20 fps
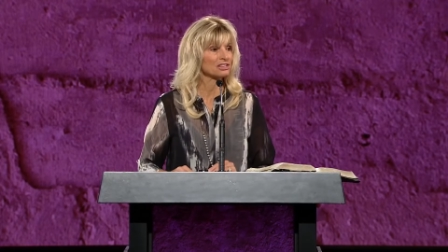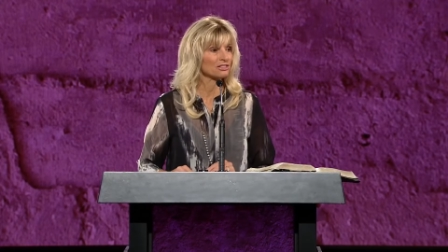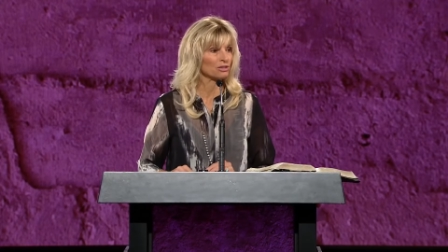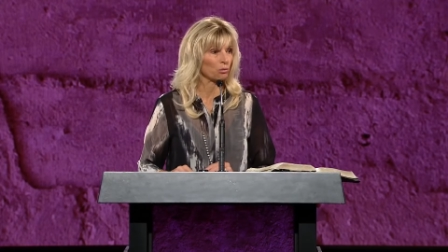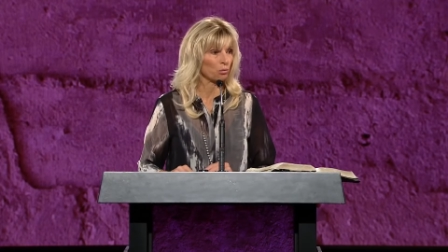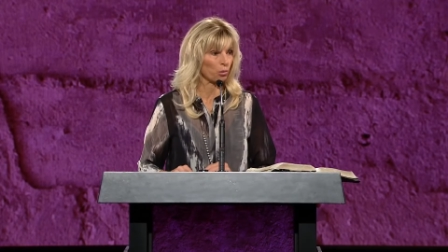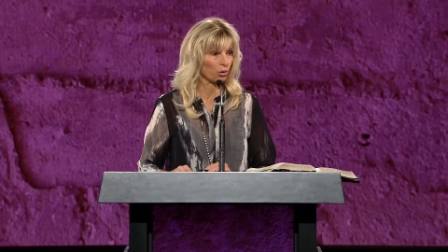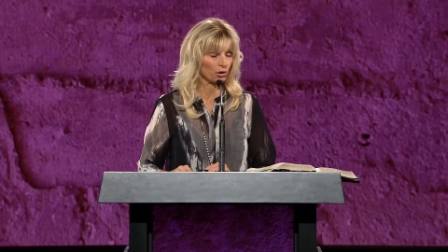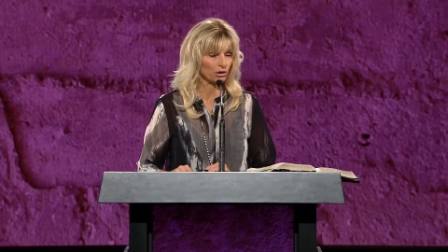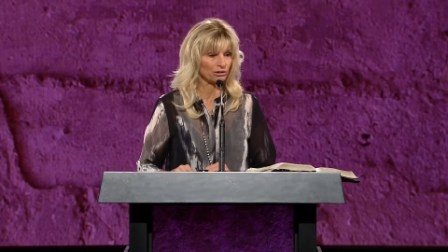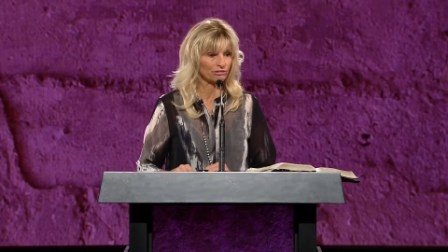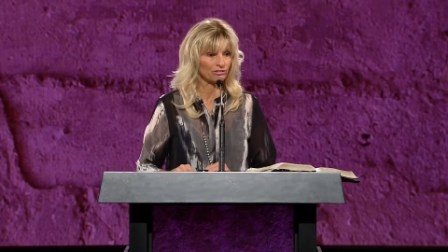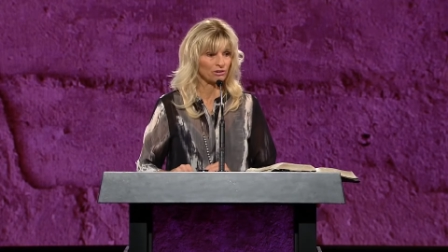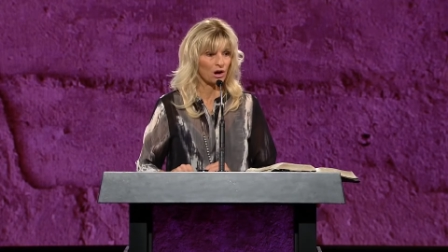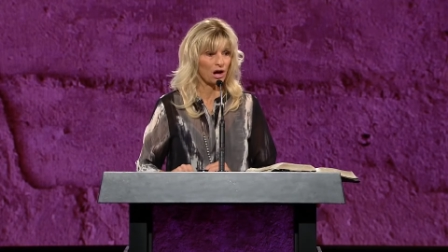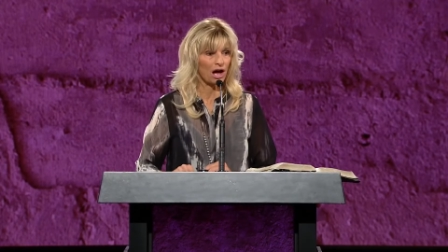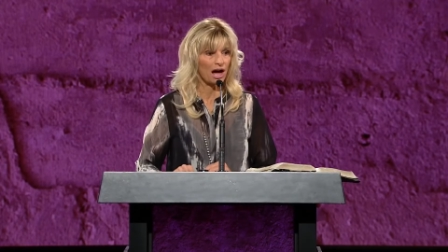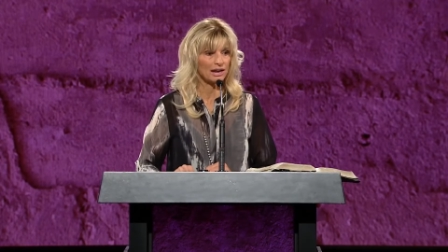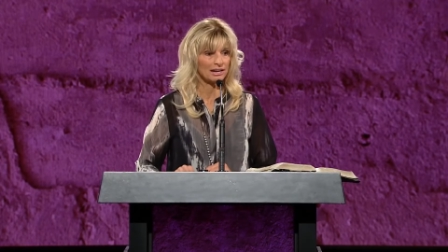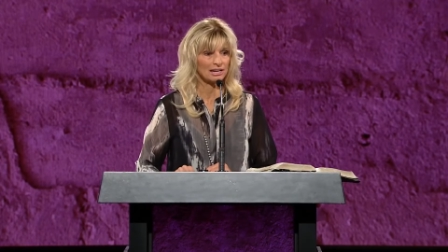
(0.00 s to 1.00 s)
the word of
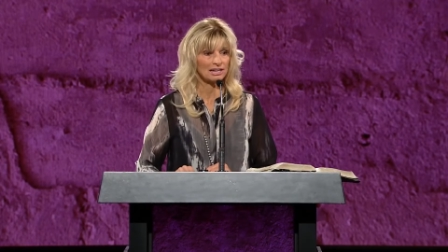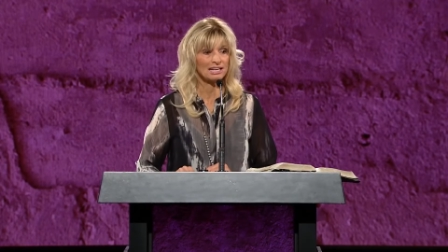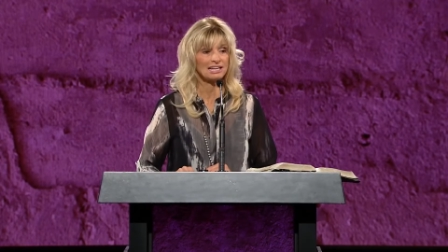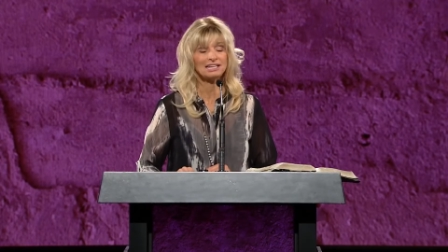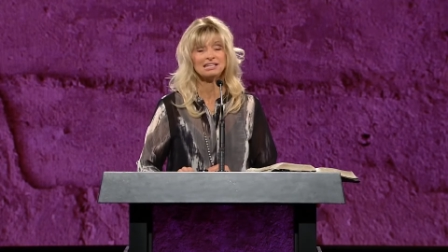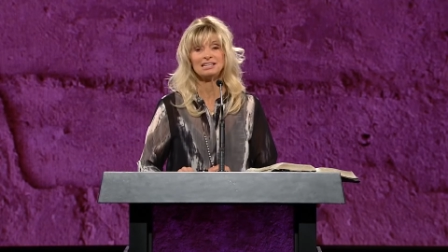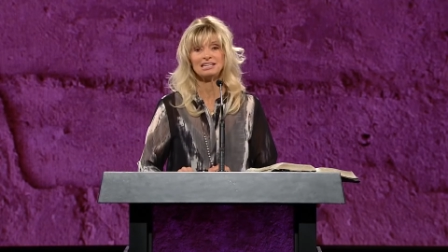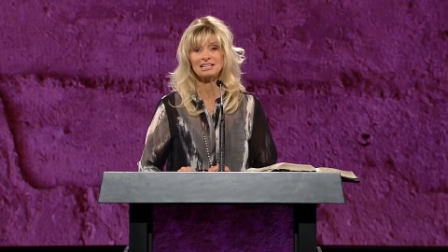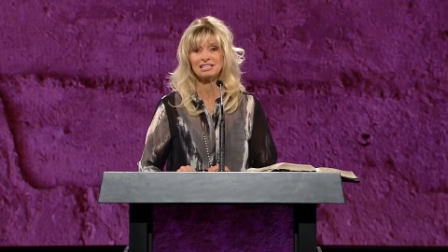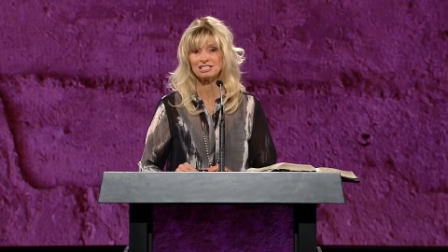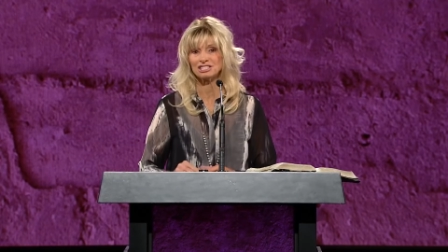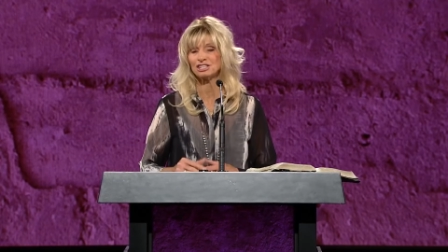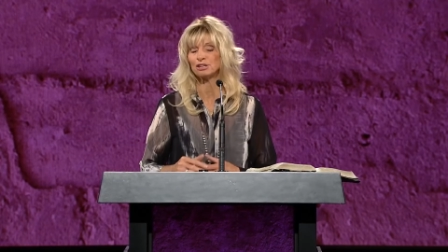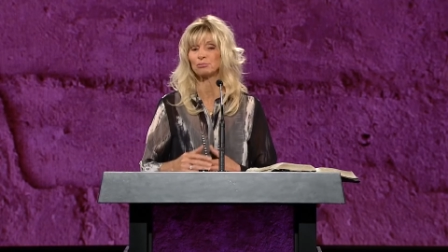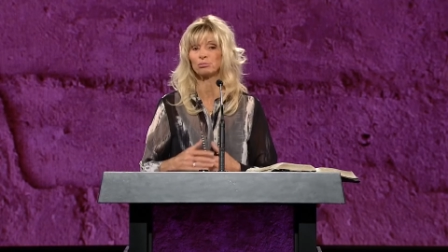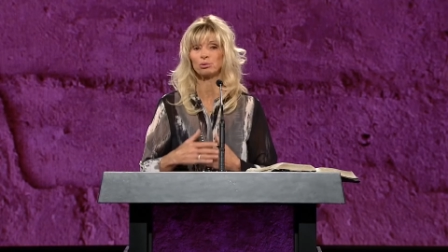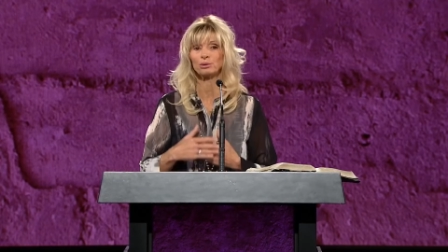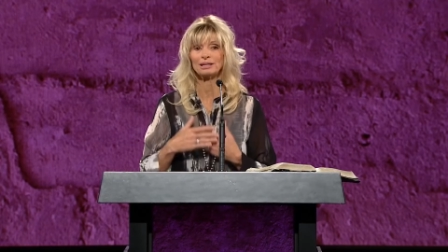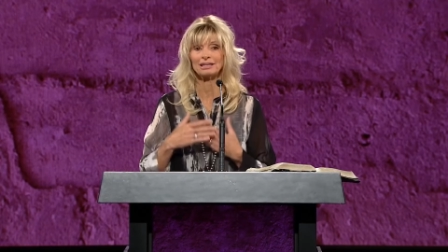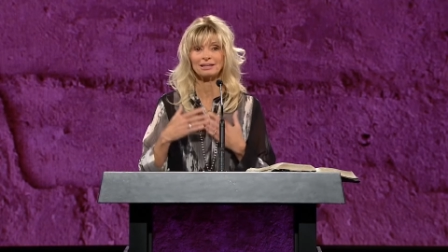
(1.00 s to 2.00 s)
God and he needed to
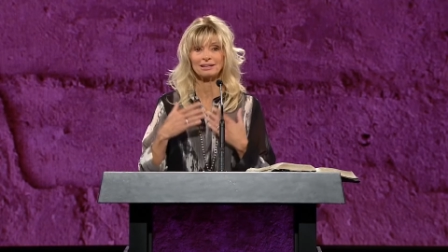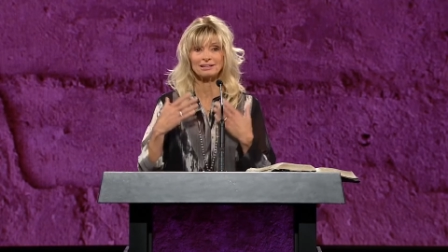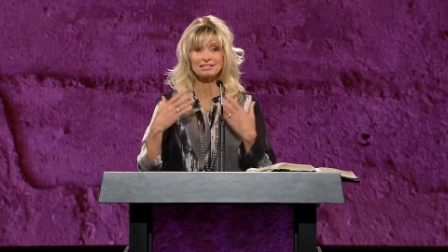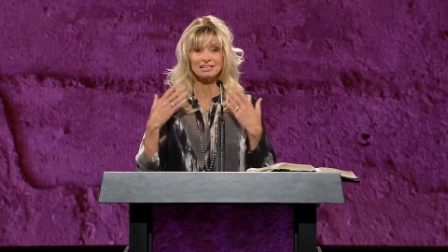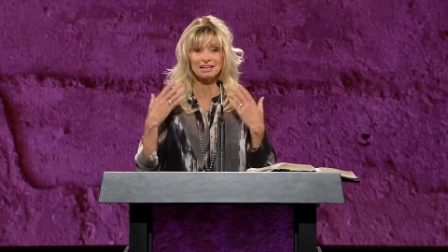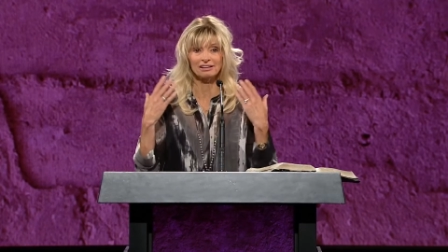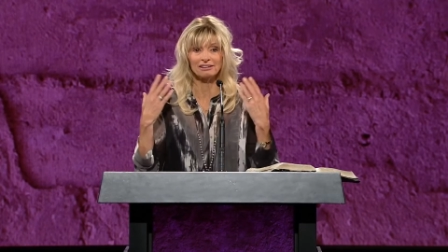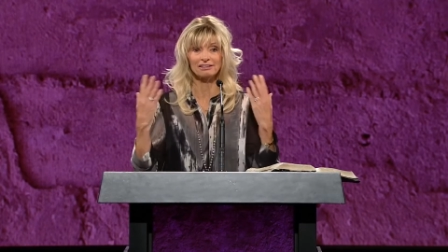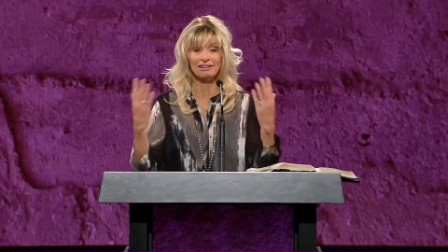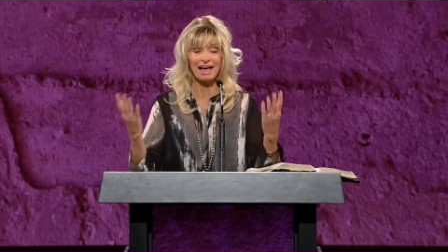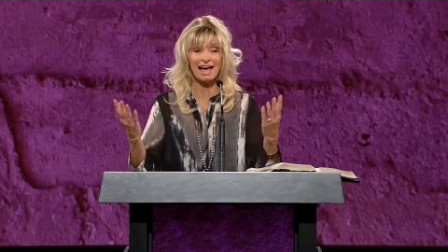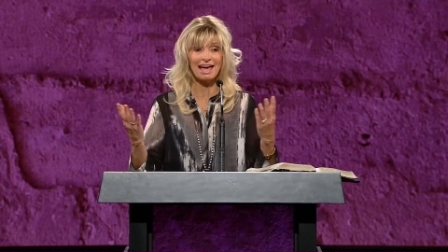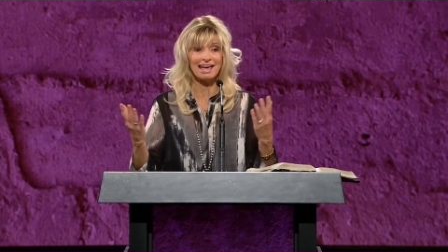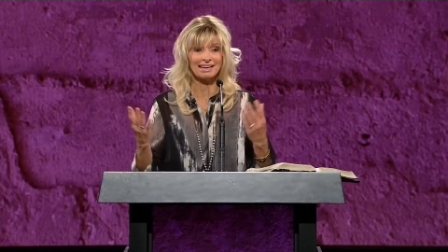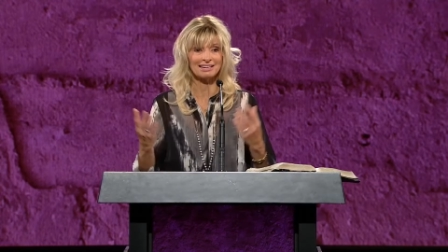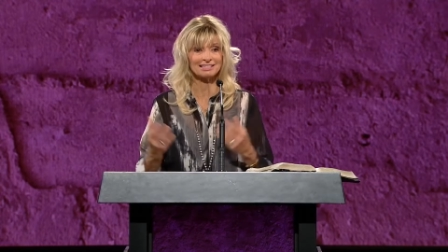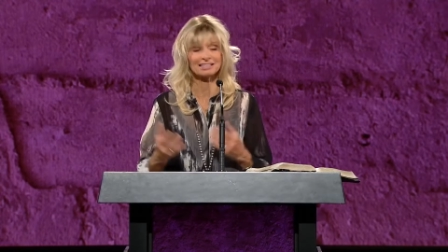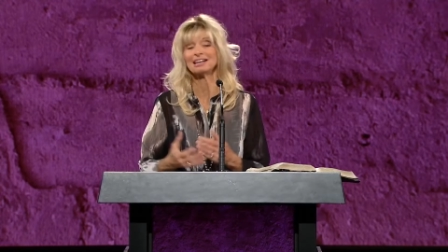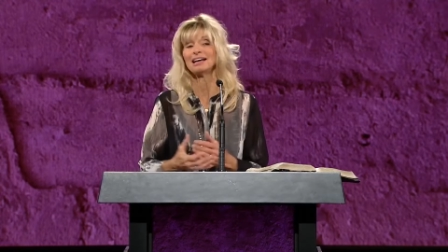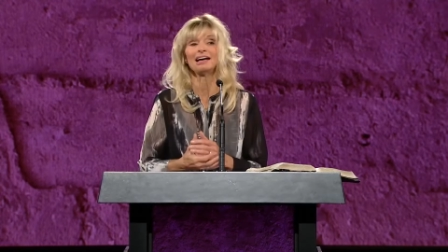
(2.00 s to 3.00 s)
bring to
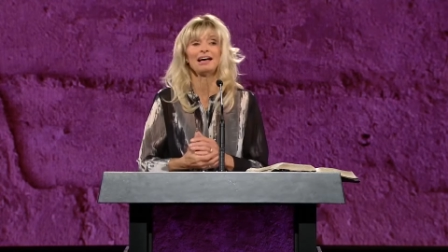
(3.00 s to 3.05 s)
light